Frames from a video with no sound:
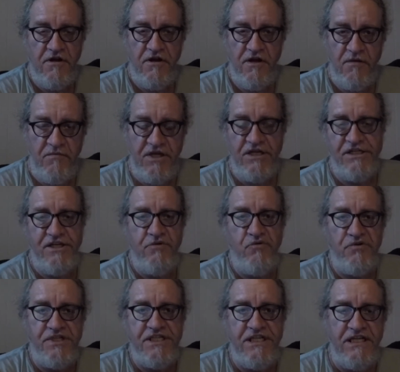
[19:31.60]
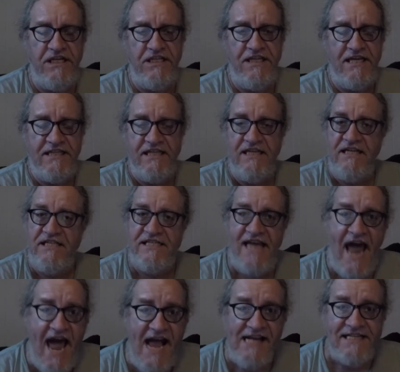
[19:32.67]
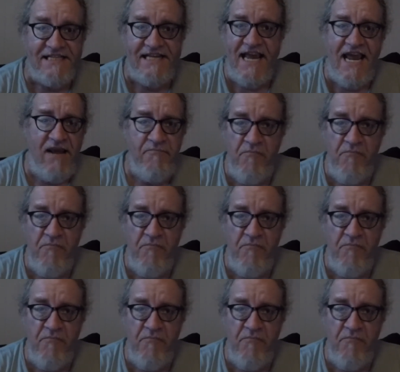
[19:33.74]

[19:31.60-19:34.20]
Because you will see that the exact same